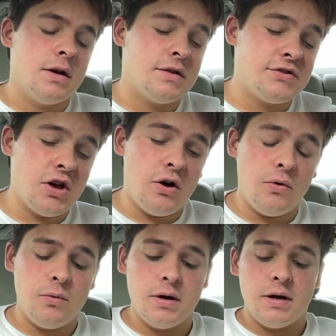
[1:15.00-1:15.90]

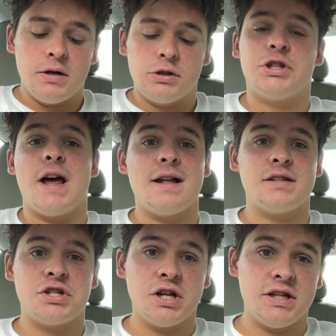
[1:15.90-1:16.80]
So shout out
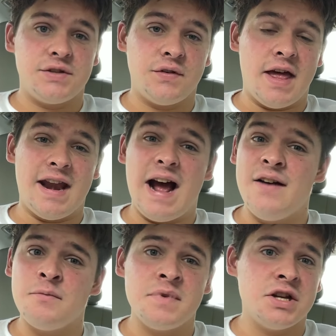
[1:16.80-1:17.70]
to Chili's for that. I
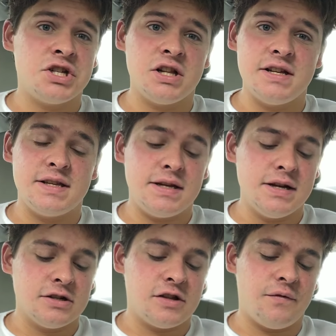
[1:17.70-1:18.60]
haven't been to Chili's in
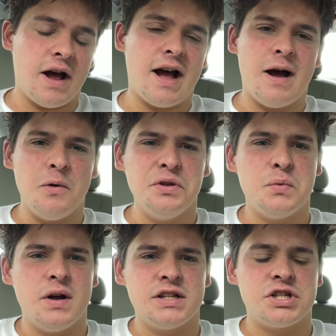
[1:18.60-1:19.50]
years. The, I only
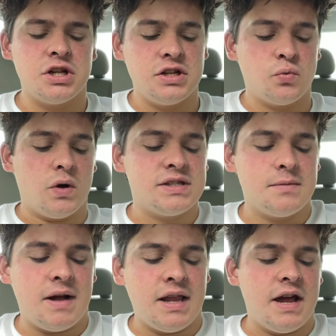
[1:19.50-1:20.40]
went to Chili's once
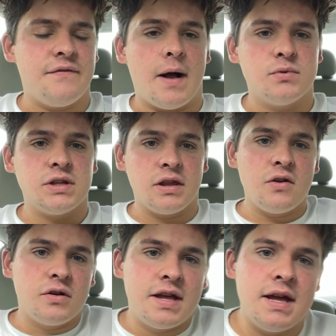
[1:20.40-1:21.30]
in my life. I was a
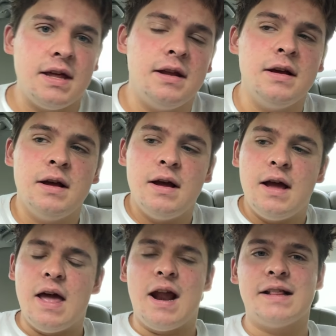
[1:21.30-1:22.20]
little kid
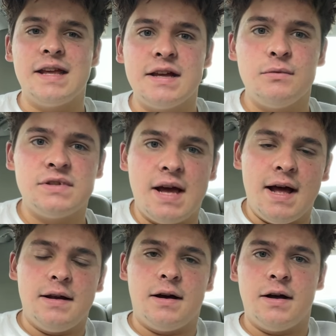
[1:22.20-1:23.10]
and I think it was
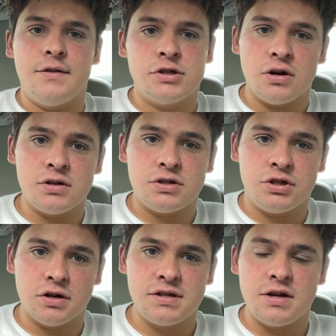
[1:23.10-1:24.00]
at uh, the Jer
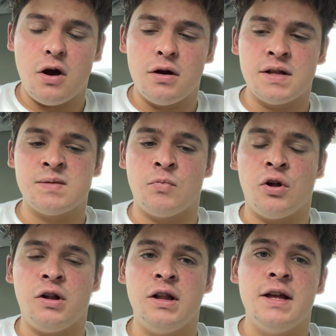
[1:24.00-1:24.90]
Jersey Gardens
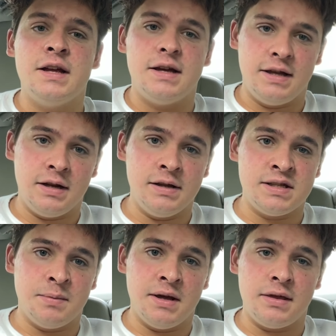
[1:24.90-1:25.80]
Mall in
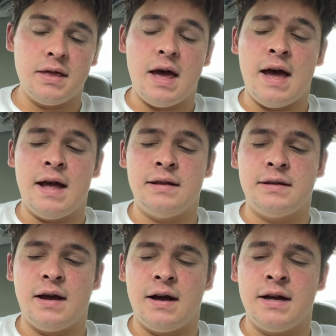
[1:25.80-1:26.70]
Elizabeth.
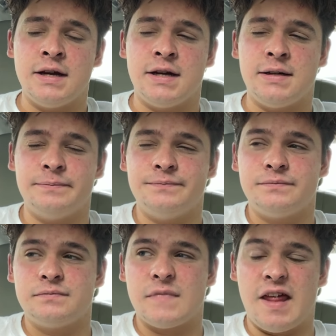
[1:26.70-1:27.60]
And I, um,
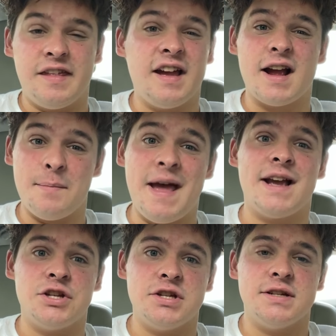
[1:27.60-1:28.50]
I think I got
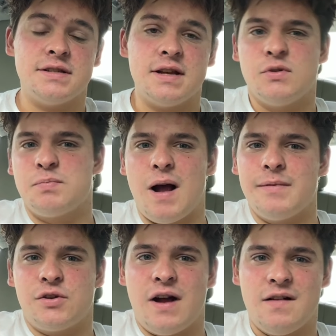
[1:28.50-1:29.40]
mac and cheese. It was
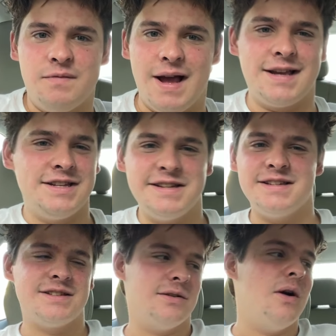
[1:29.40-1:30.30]
probably Kraft mac and
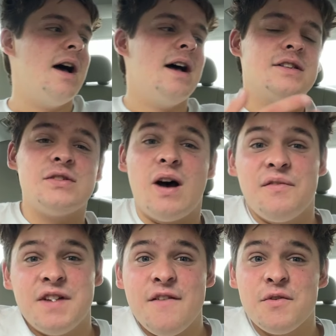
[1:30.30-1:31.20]
cheese too. So
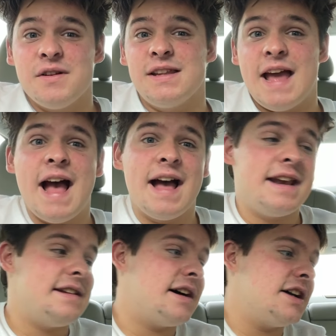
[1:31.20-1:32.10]
I've never really
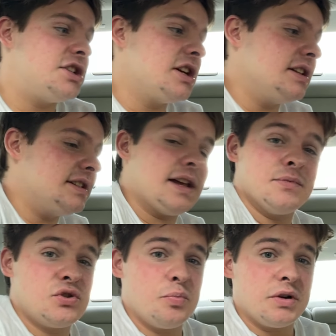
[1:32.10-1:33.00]
had uh, Chili's.
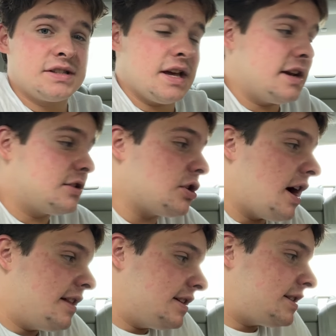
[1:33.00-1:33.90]
I'm super excited to
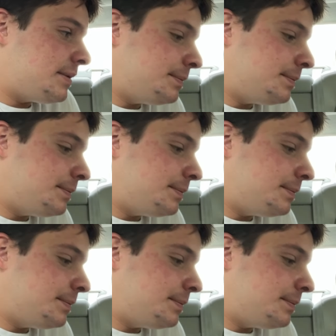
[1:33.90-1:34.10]
try this.